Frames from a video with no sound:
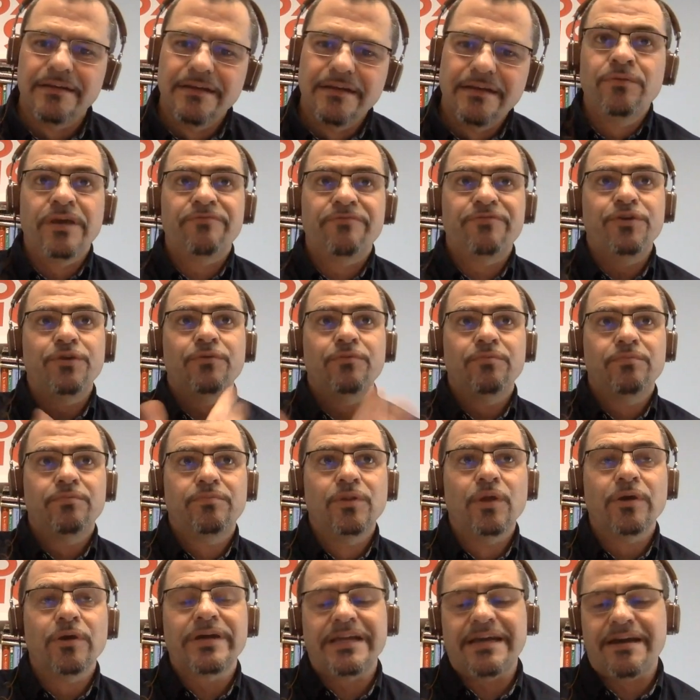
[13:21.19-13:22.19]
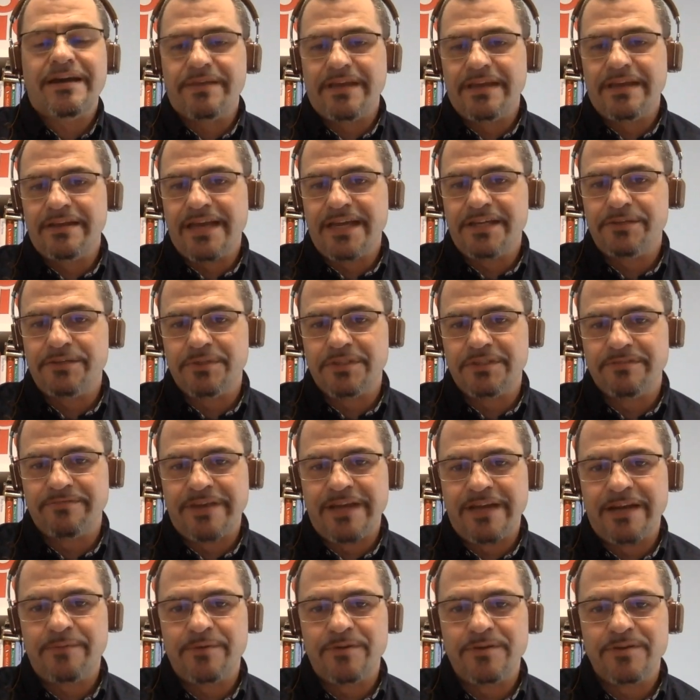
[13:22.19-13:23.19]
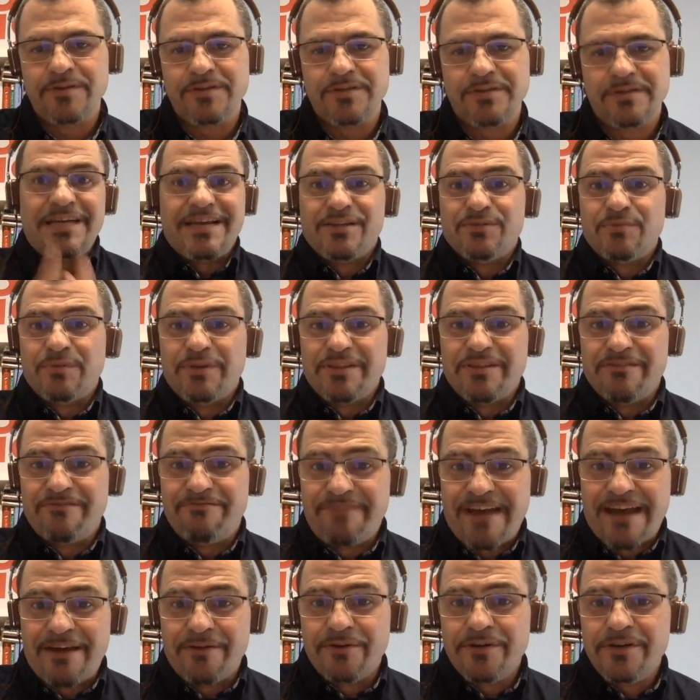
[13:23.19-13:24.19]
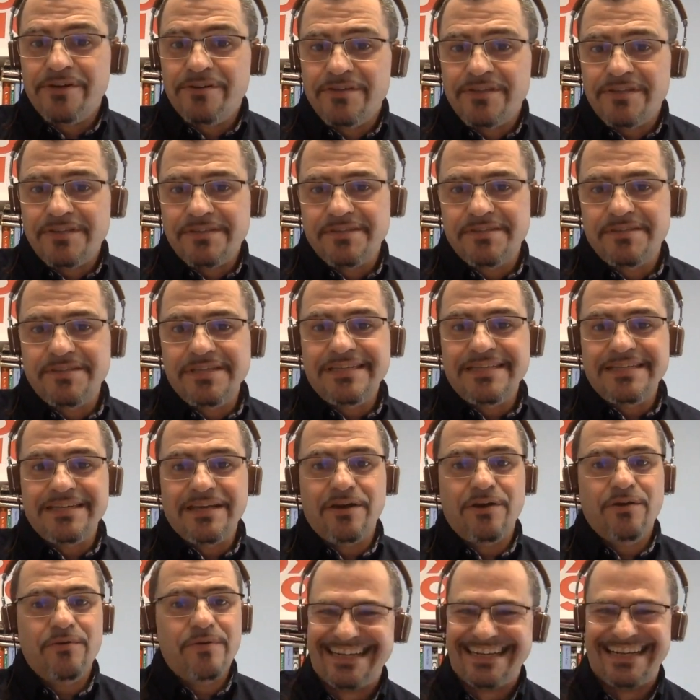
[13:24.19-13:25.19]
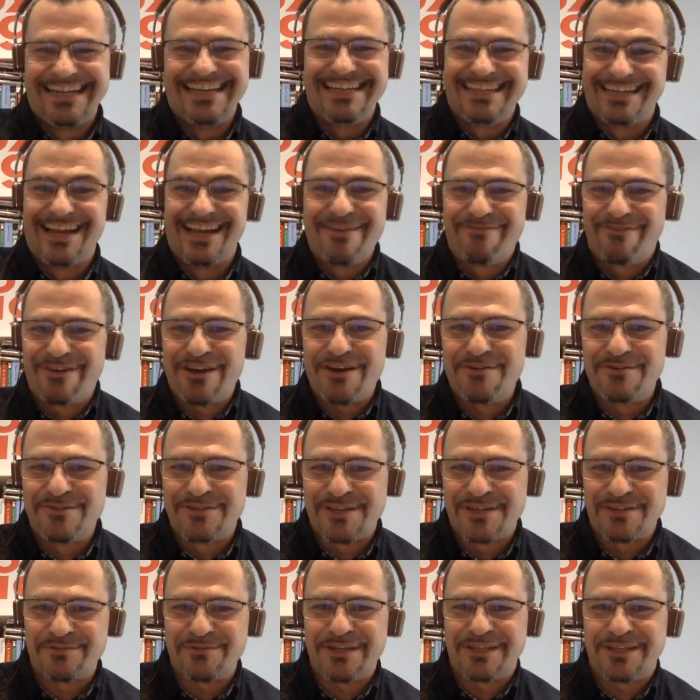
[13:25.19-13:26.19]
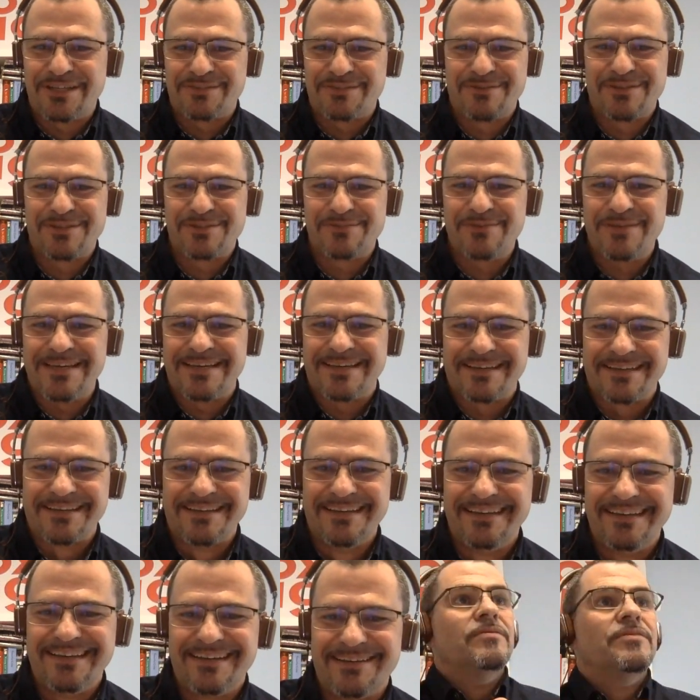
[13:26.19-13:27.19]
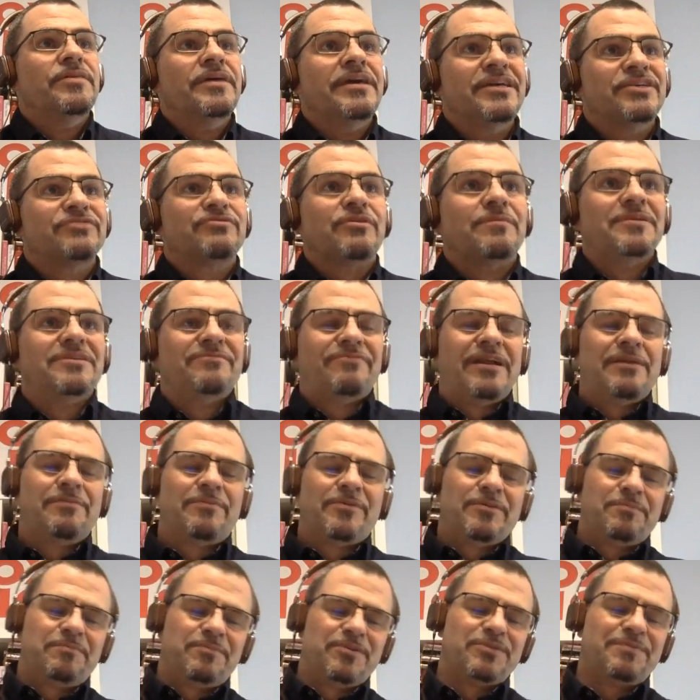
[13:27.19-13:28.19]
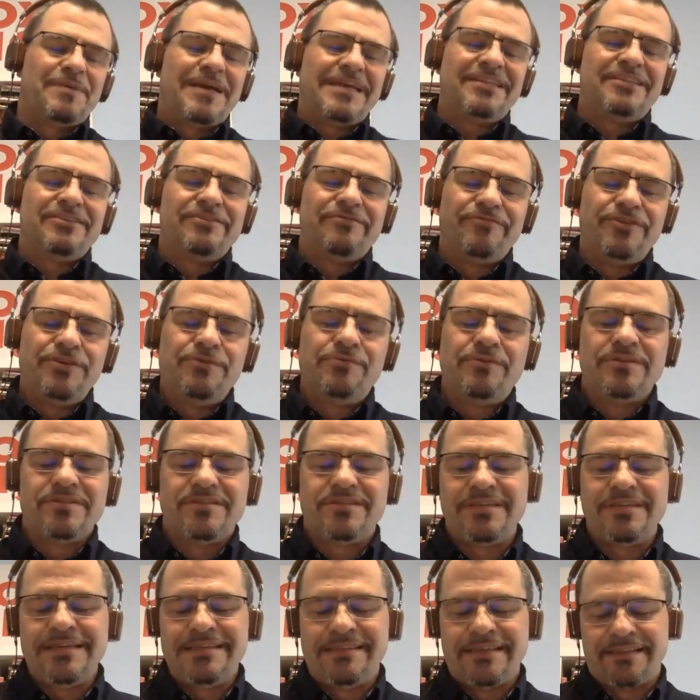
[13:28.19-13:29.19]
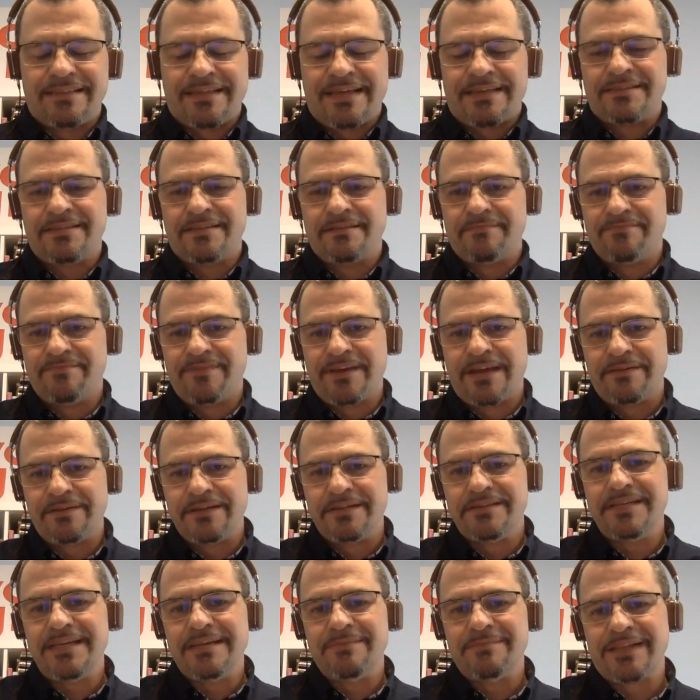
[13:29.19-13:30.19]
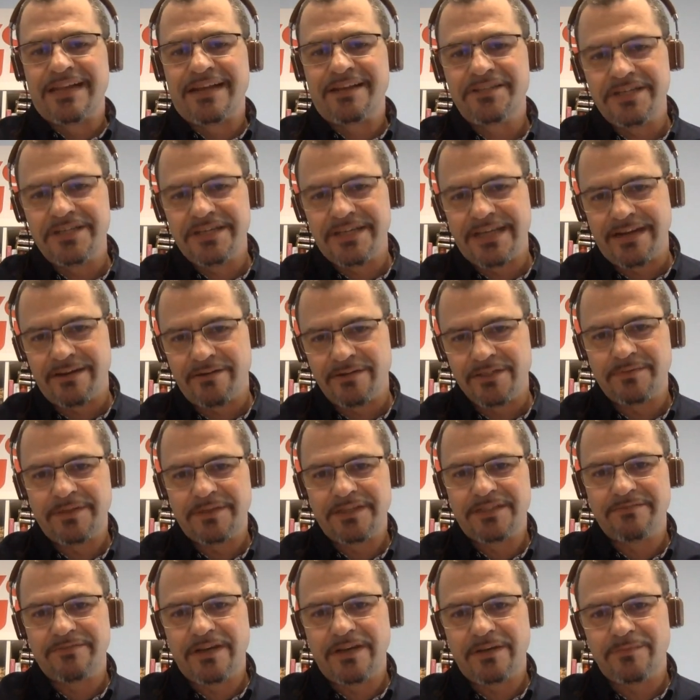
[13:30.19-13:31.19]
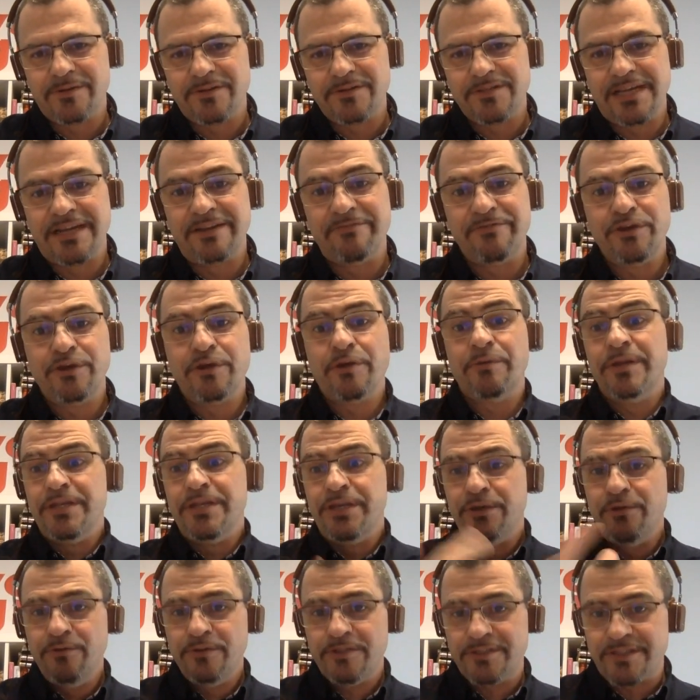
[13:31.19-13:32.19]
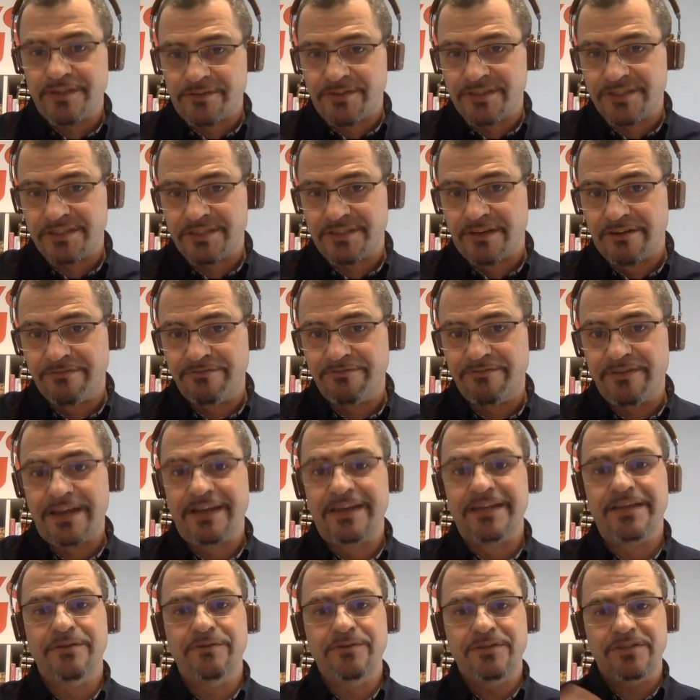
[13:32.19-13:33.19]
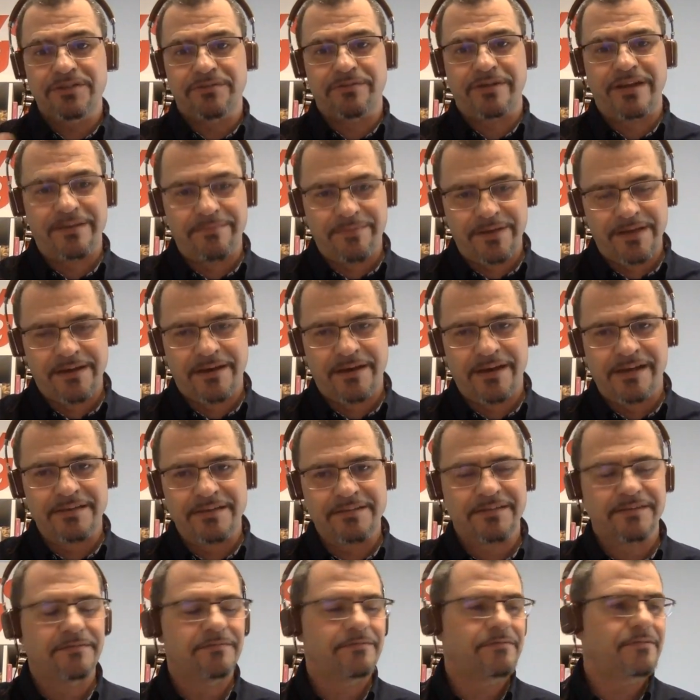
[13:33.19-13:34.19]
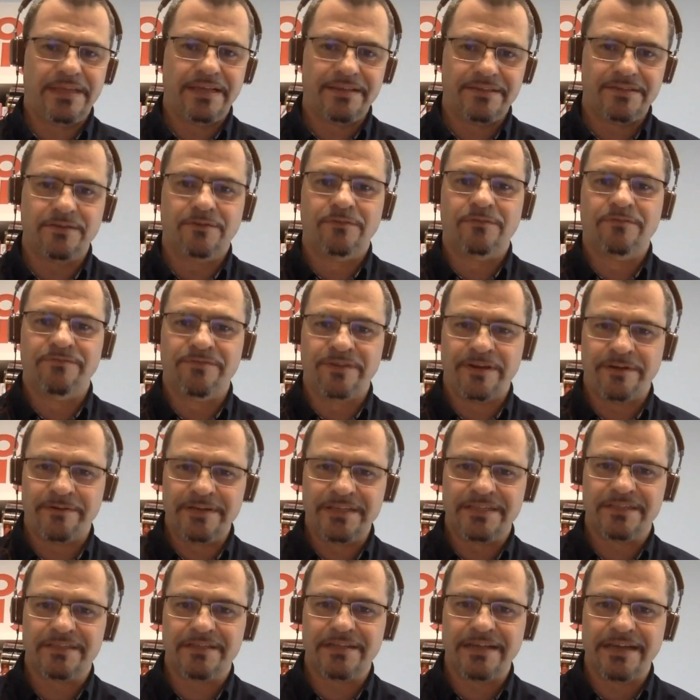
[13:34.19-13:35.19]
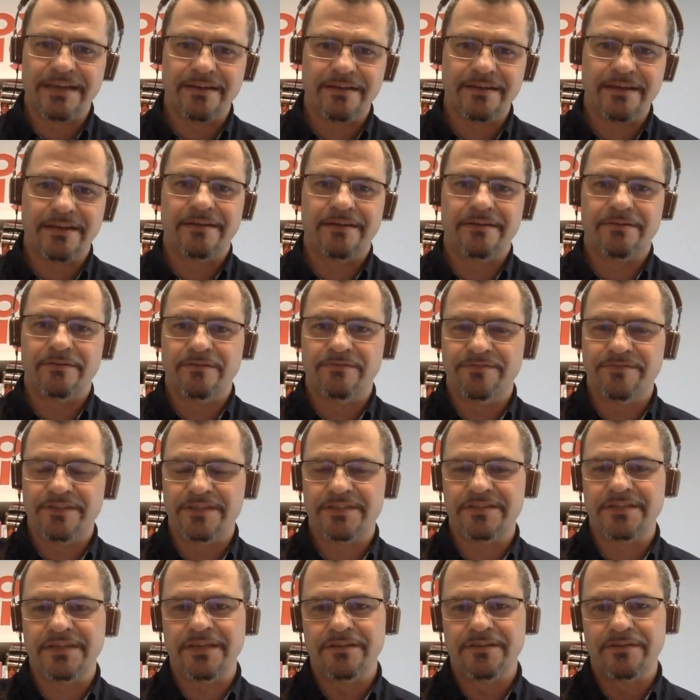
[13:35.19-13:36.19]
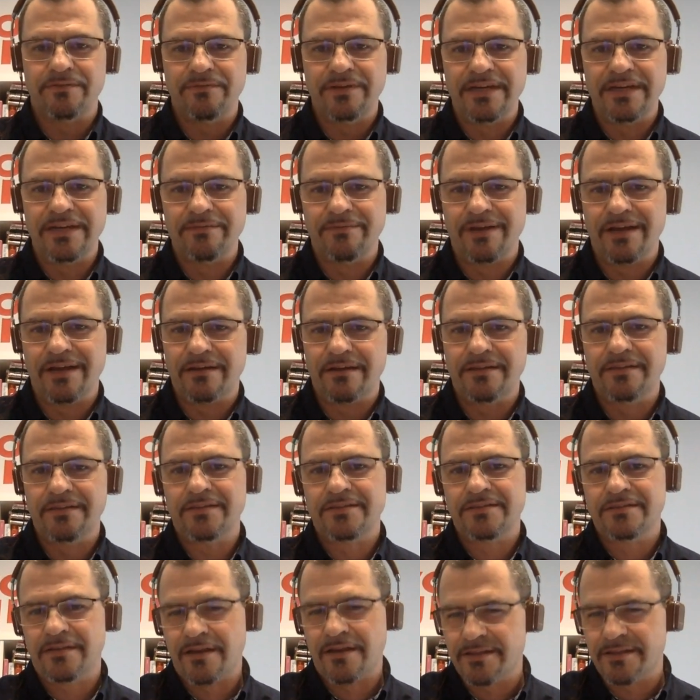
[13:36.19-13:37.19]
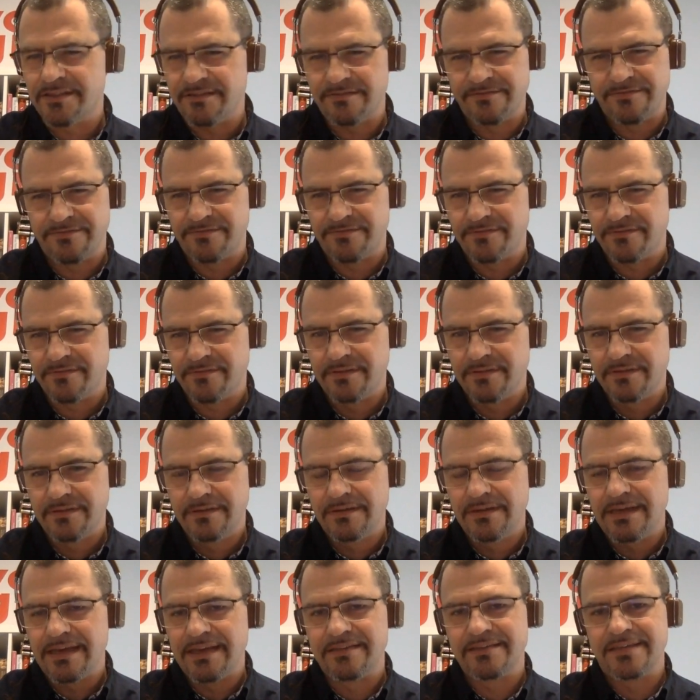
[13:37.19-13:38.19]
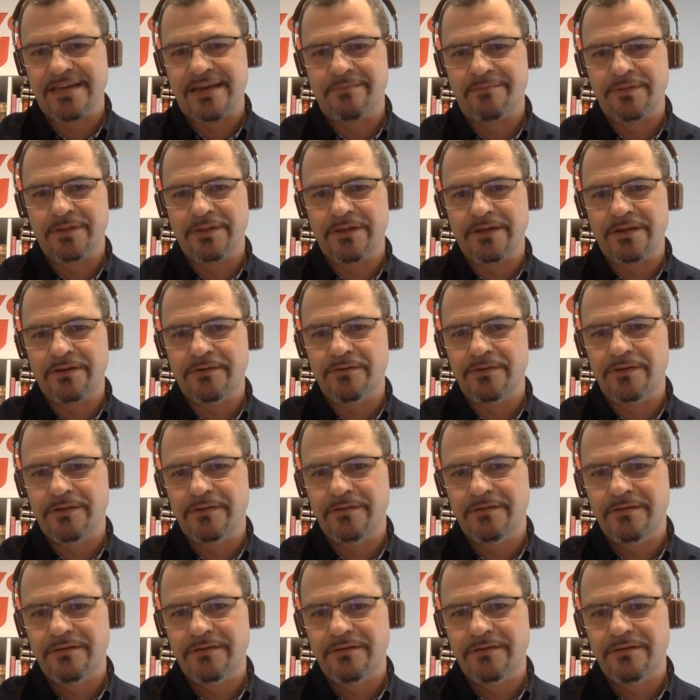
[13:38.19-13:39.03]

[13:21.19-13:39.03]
If you look at how they engage with developers, Matteo is one of the founders. He's the CTO. He live codes on Twitch once a week. The thing is, from a developer perspective, you can see that that's a founding team that actually cares about developers. And if you go and use their stuff and use their APIs, it's all very slick and it all fits together really well. And there's lots of example code.